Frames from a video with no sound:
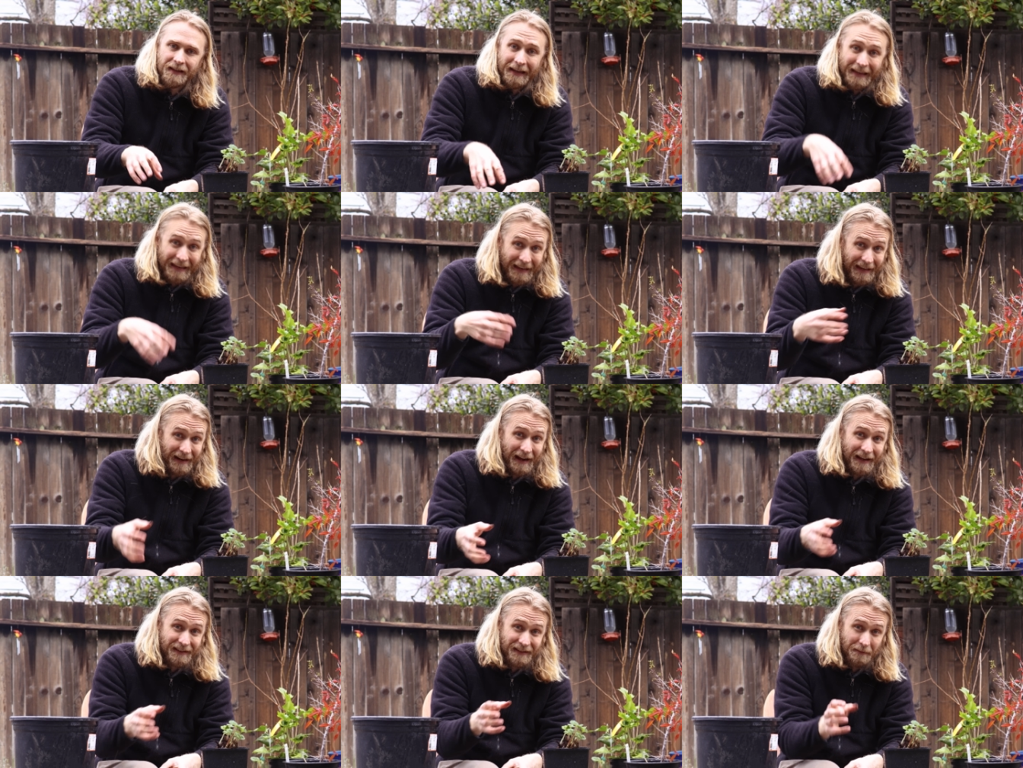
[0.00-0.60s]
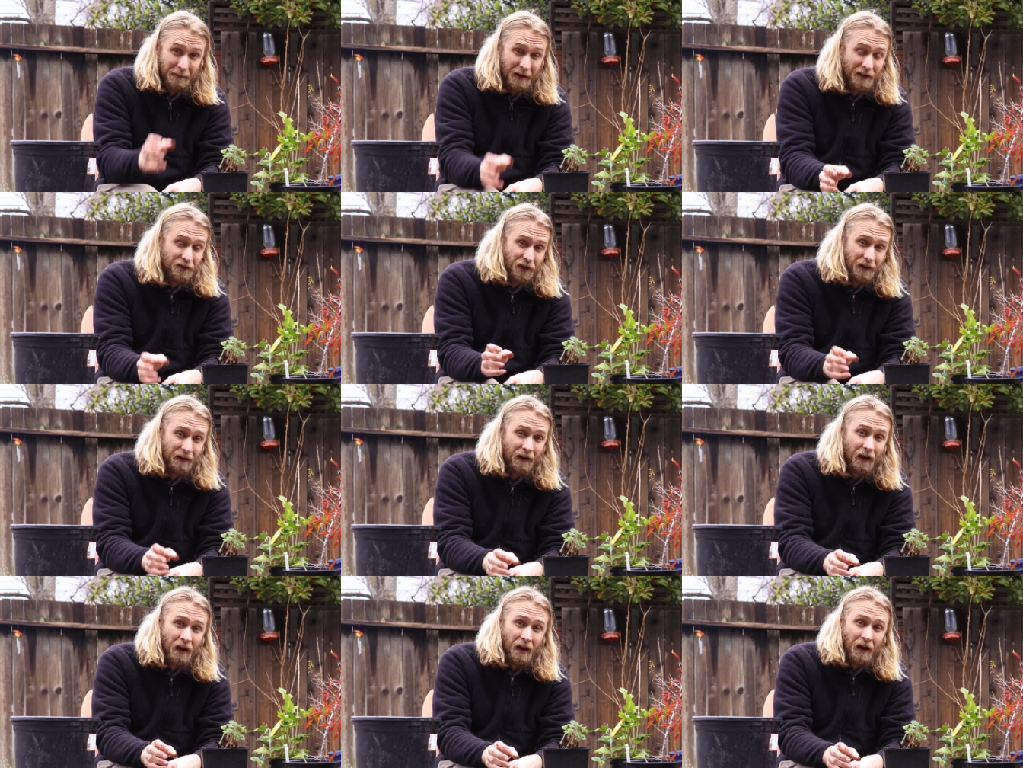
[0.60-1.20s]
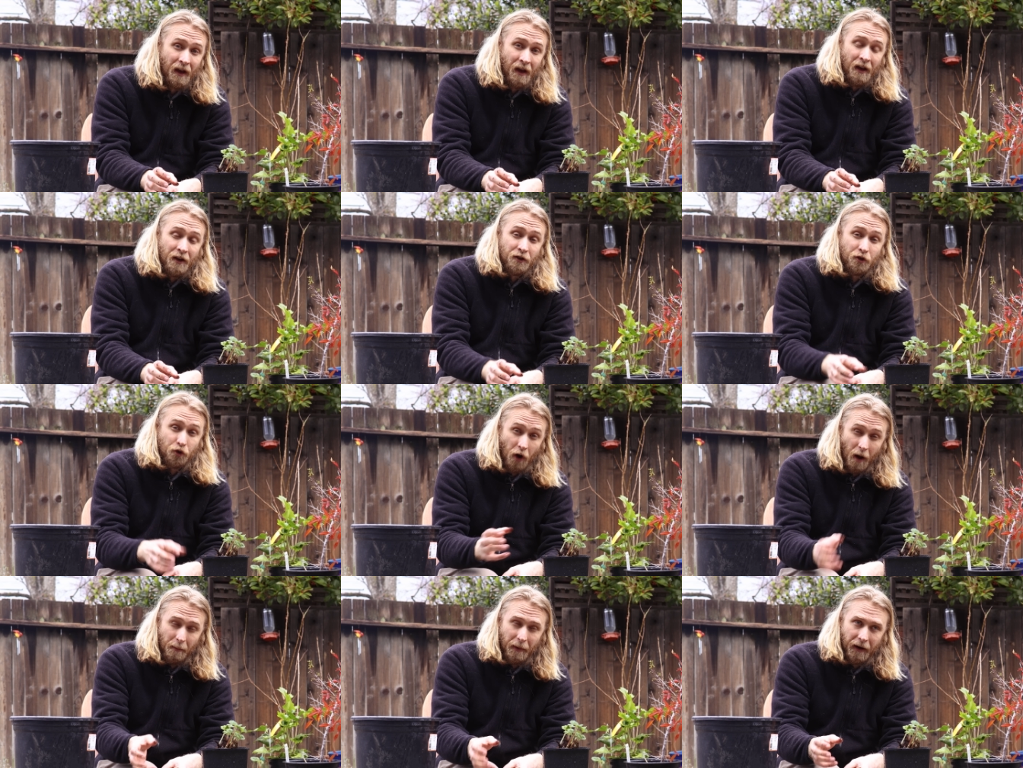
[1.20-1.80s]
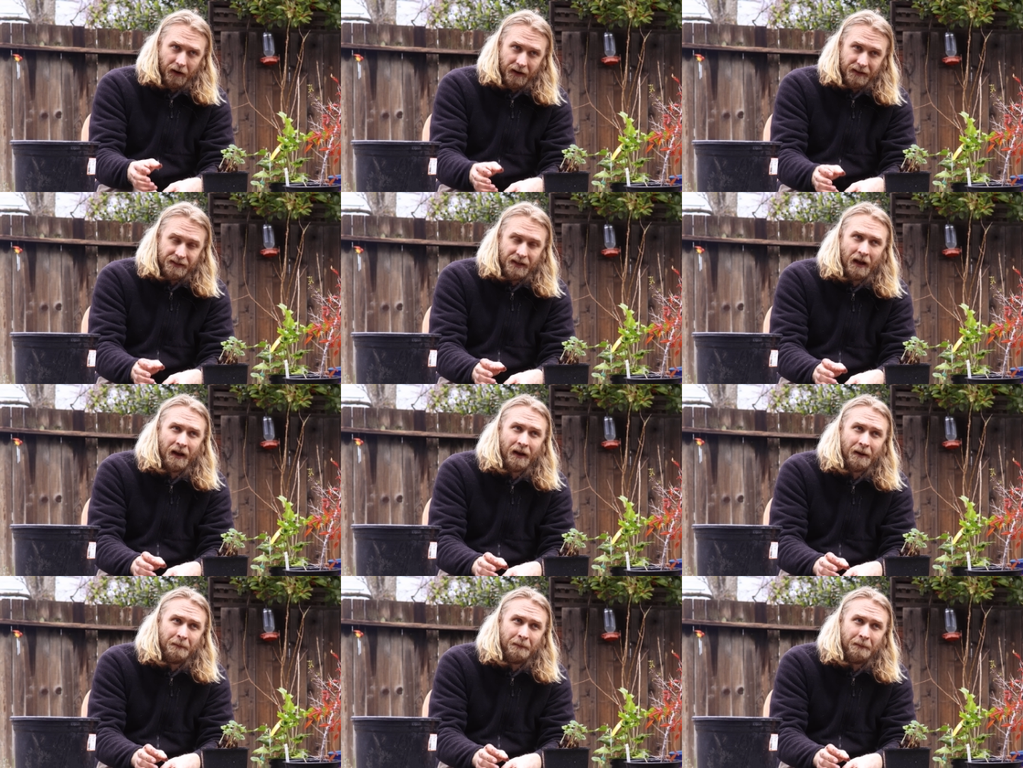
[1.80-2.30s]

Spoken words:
Again, as I mentioned, strawberries,